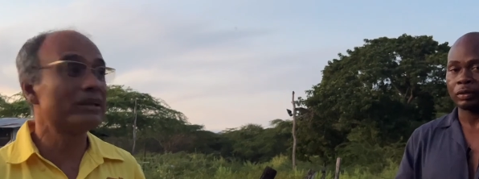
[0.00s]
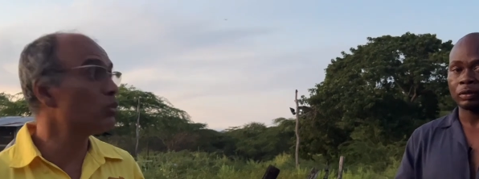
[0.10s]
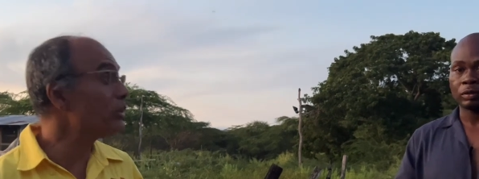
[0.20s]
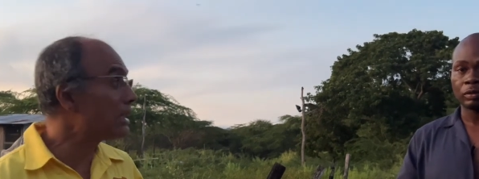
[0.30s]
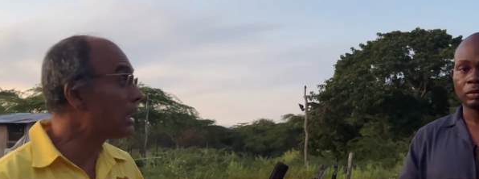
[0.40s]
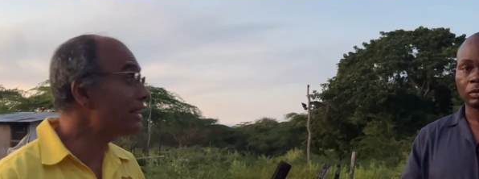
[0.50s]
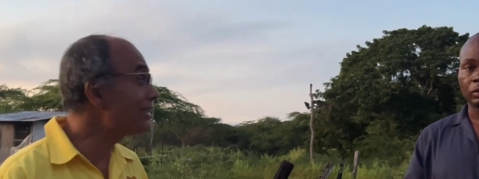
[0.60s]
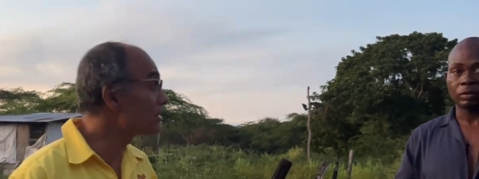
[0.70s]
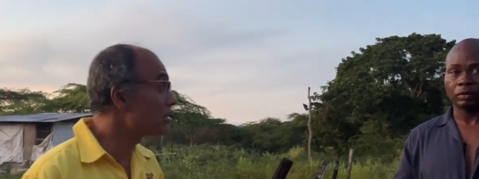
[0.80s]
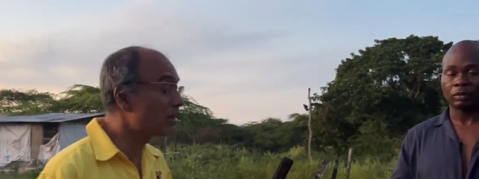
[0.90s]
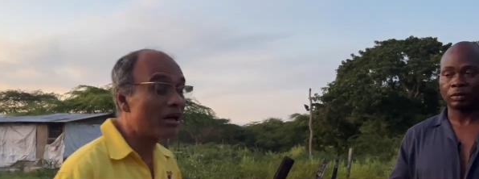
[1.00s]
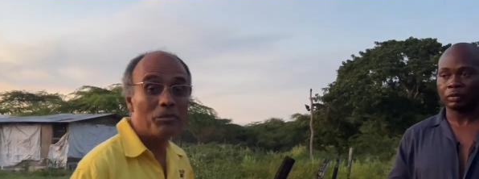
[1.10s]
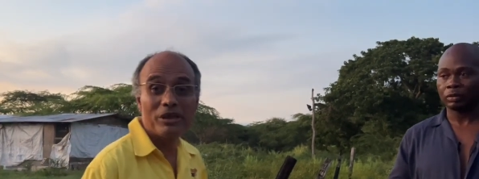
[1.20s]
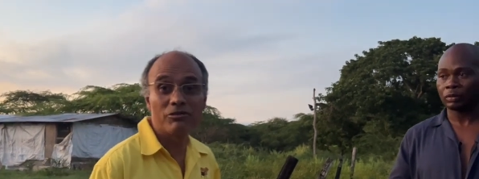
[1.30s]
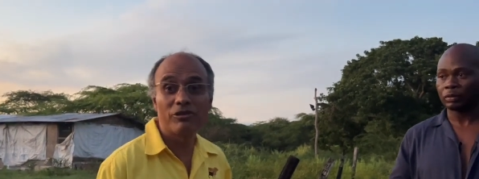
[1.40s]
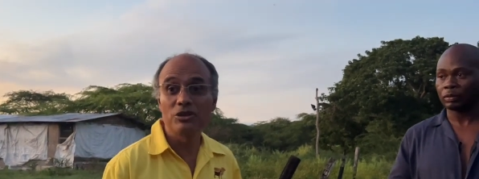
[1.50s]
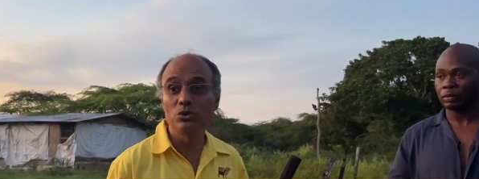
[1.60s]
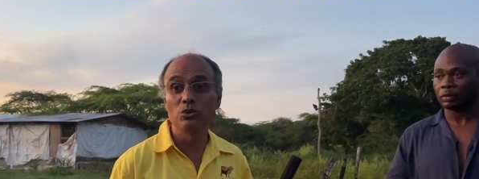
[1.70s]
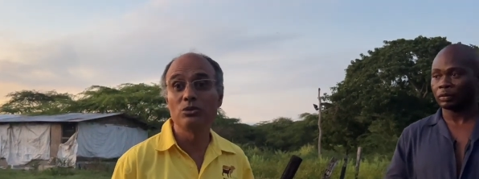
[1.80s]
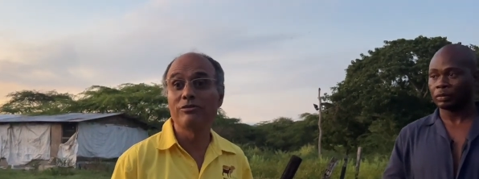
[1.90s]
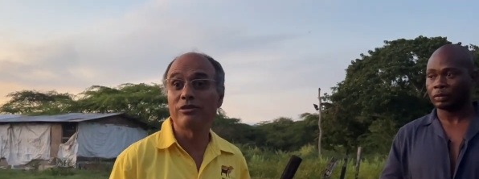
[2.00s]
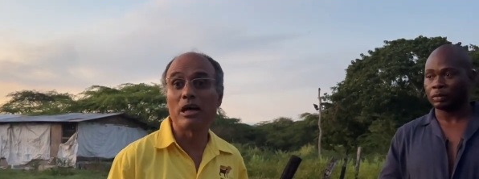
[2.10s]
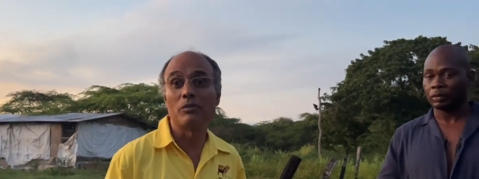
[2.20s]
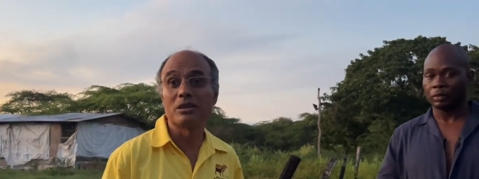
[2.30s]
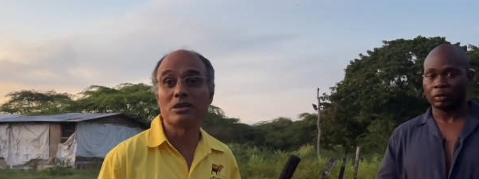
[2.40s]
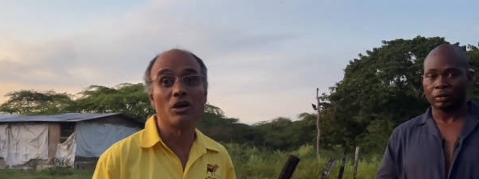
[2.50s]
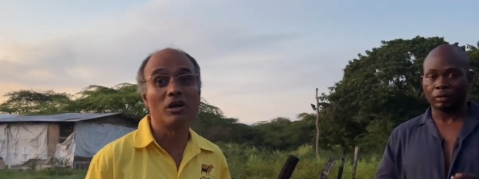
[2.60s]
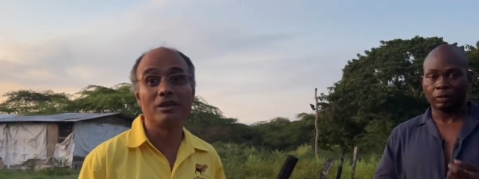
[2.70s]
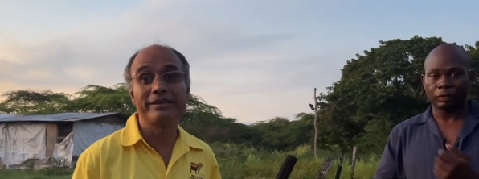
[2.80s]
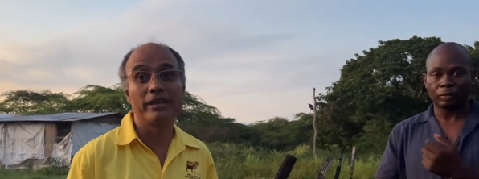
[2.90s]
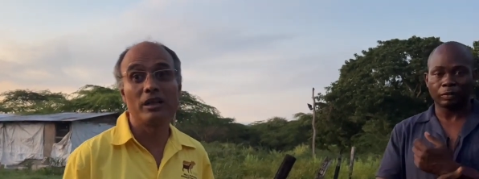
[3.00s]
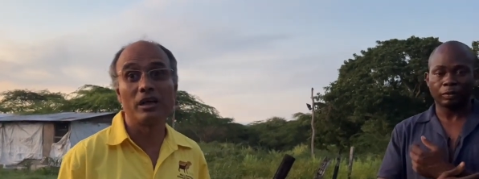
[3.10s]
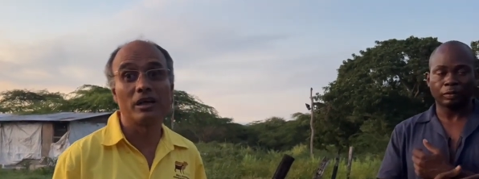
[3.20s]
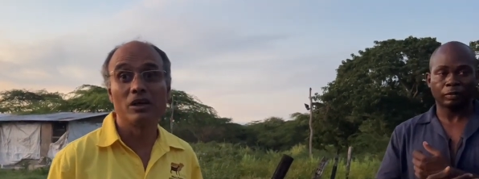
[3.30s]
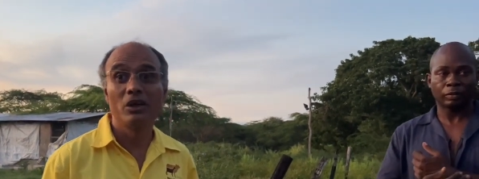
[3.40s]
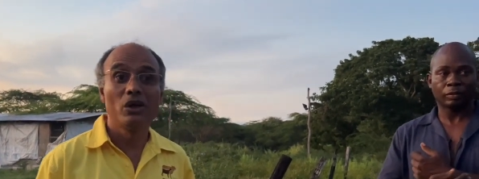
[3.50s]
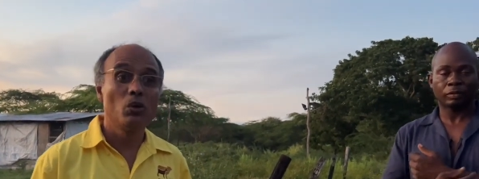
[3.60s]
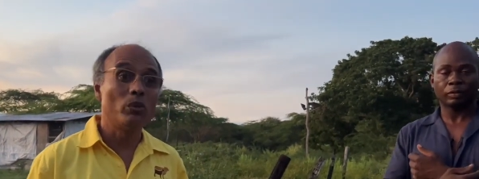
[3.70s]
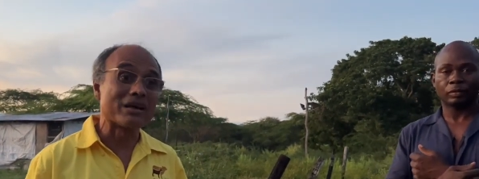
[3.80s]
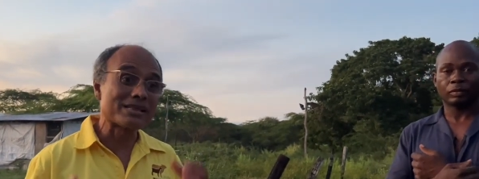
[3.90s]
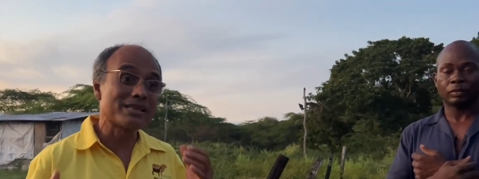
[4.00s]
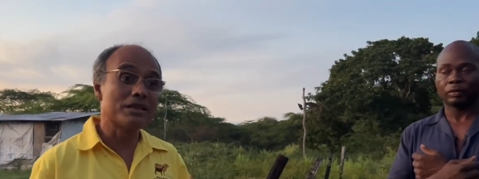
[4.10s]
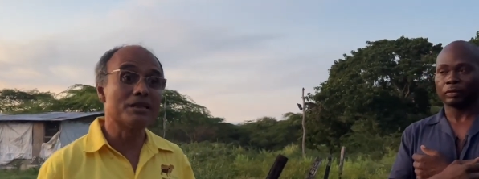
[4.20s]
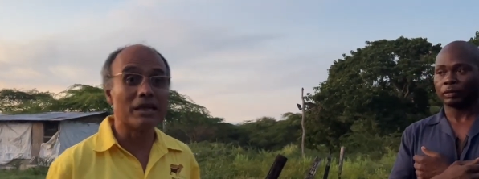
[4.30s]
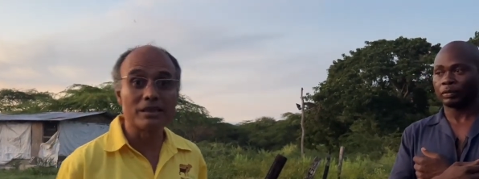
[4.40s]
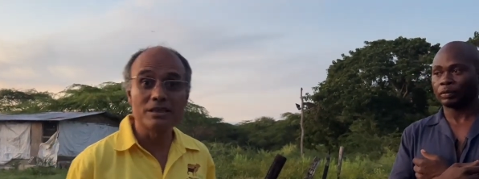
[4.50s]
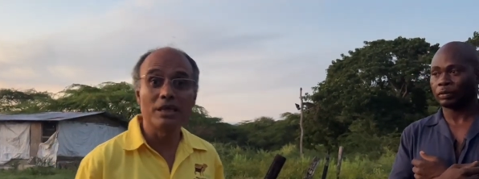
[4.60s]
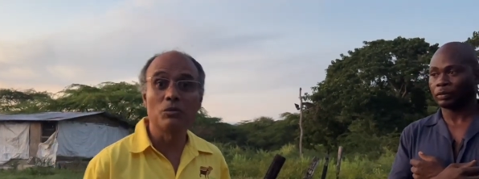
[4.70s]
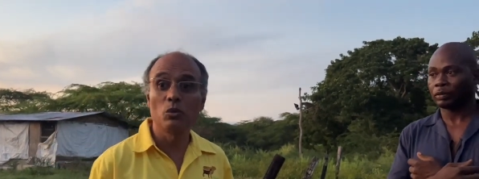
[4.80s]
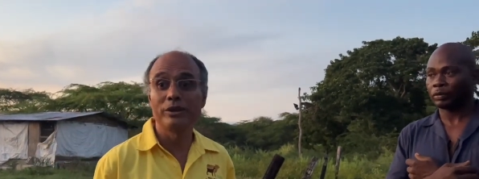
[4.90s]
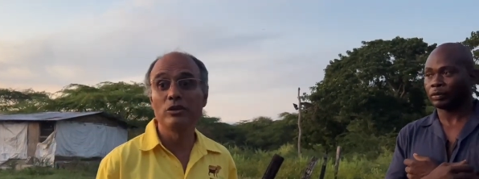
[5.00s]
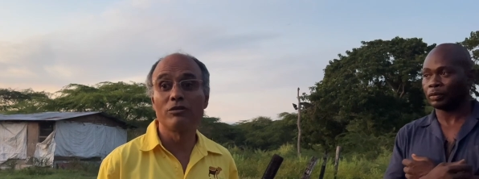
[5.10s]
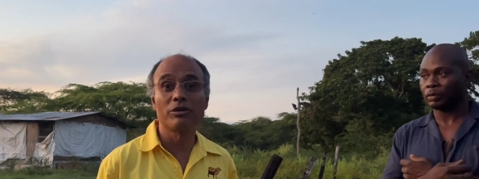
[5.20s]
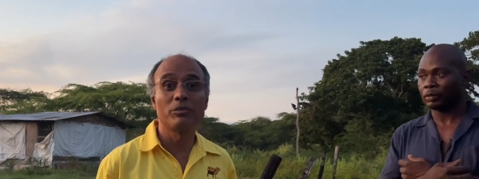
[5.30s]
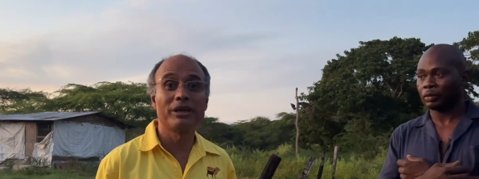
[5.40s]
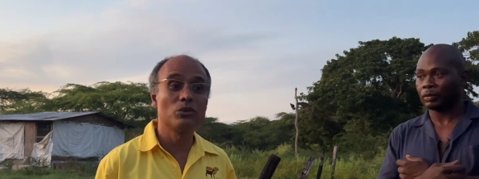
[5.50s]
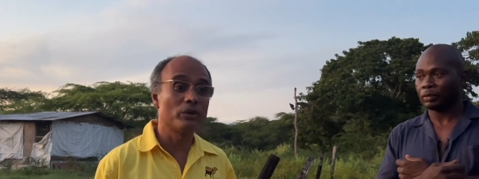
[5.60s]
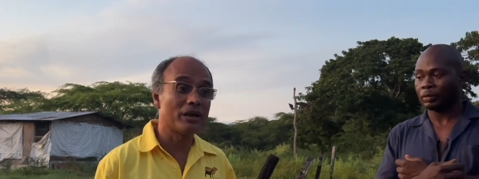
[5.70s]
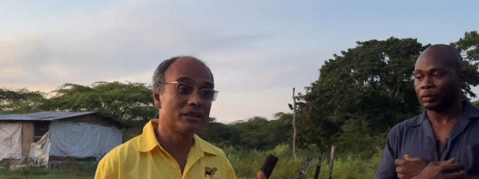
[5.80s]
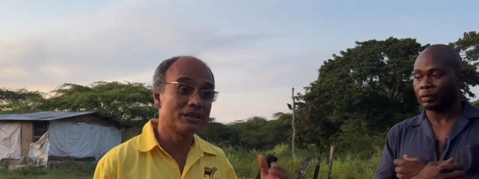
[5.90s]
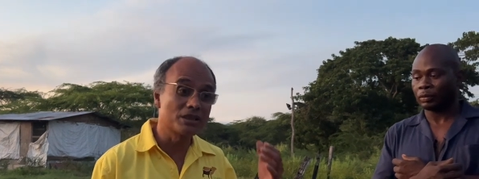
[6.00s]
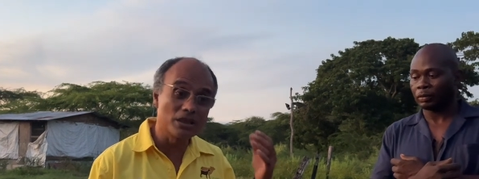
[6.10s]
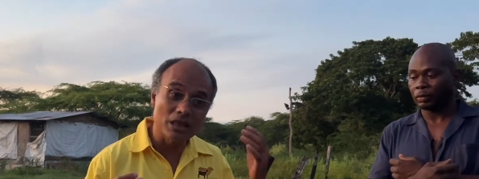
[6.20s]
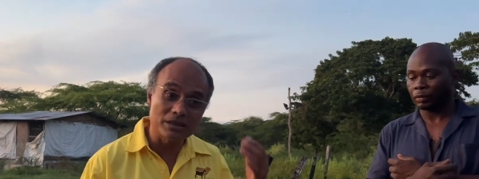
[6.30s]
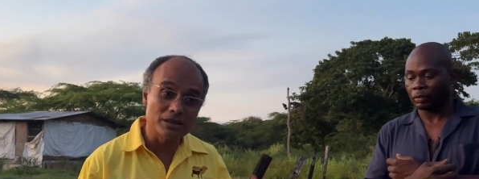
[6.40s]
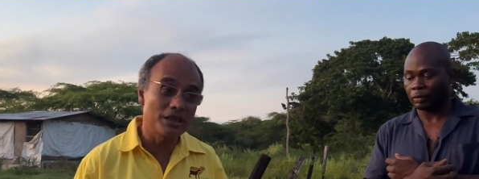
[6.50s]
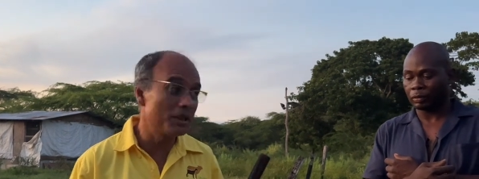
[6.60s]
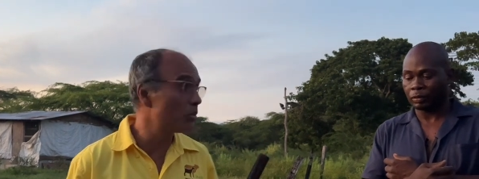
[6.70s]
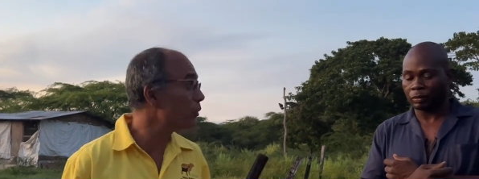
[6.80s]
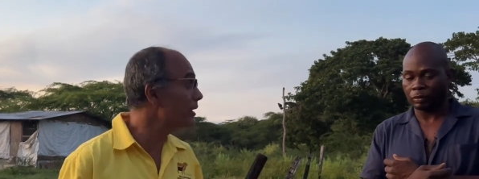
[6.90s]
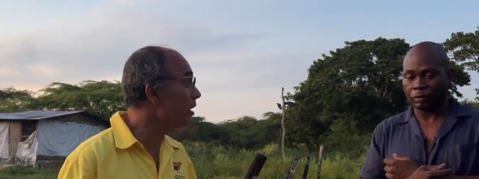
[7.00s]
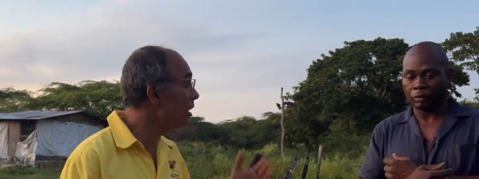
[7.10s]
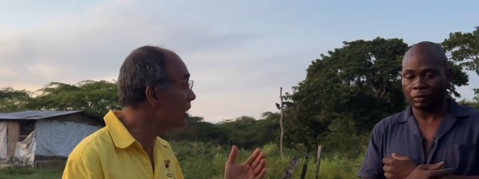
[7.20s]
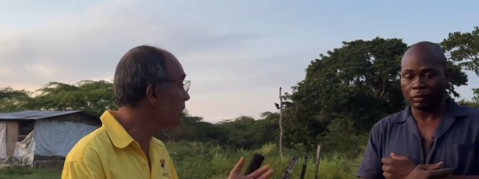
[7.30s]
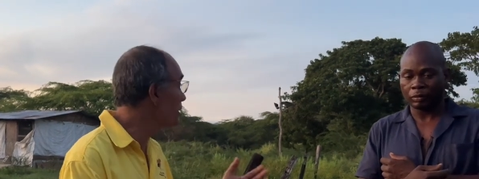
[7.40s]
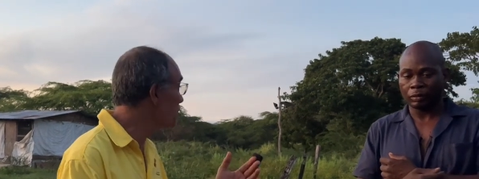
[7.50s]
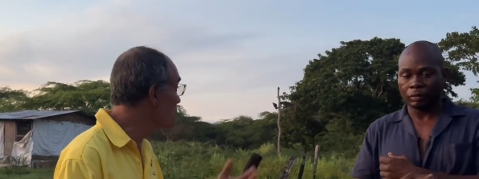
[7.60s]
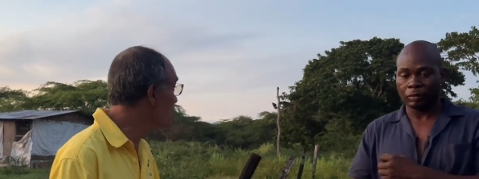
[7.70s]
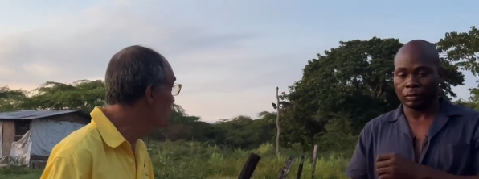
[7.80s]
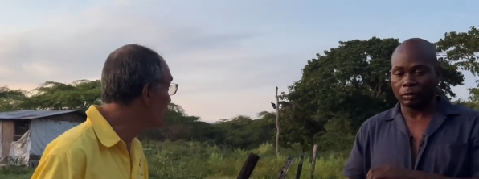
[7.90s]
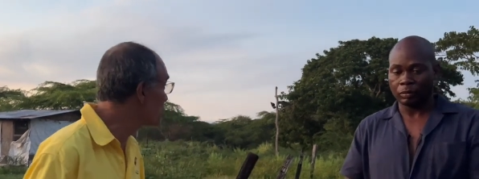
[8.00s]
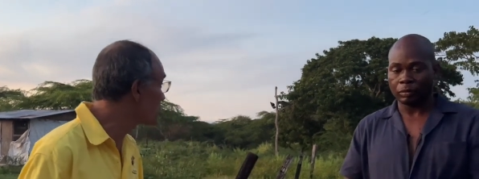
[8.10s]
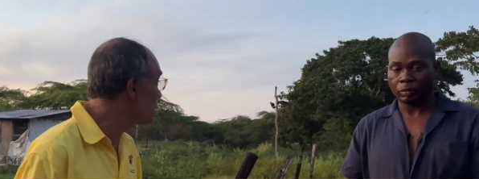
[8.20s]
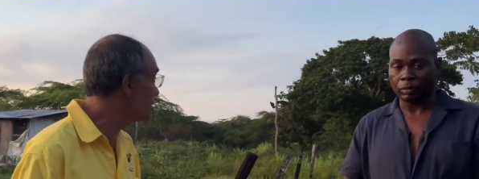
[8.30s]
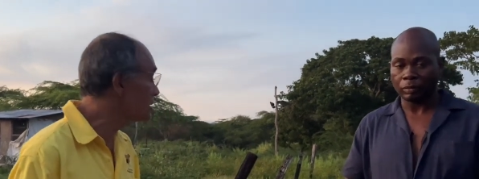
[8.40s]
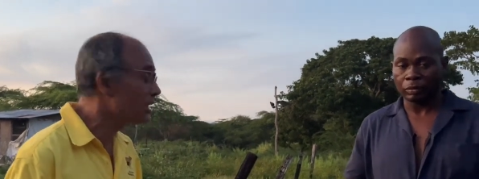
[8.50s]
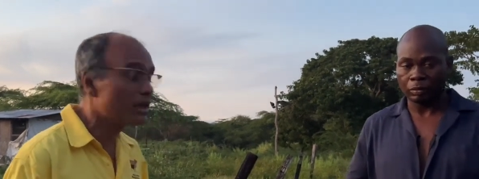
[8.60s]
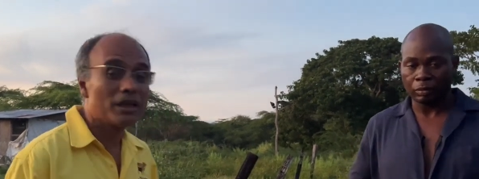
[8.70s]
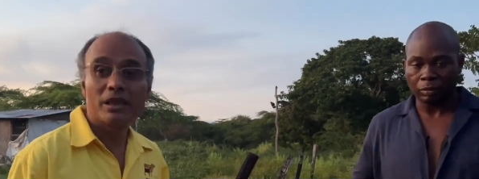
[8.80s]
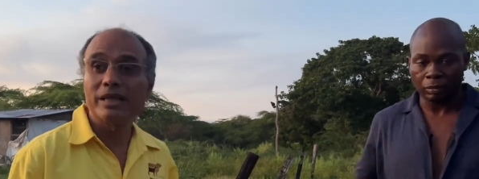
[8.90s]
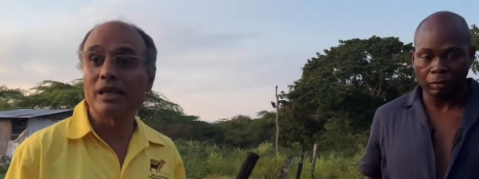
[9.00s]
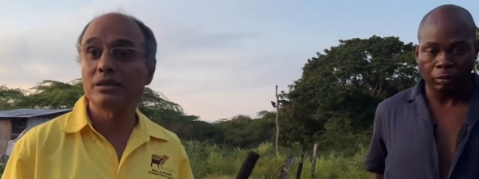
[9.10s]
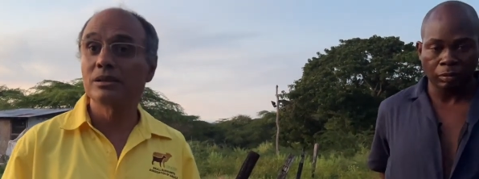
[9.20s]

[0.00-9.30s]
Speaker 1: we are here lobbying for you, the farmers, all day long. We are sitting at the table with government. We are sitting at the table with all the institutions that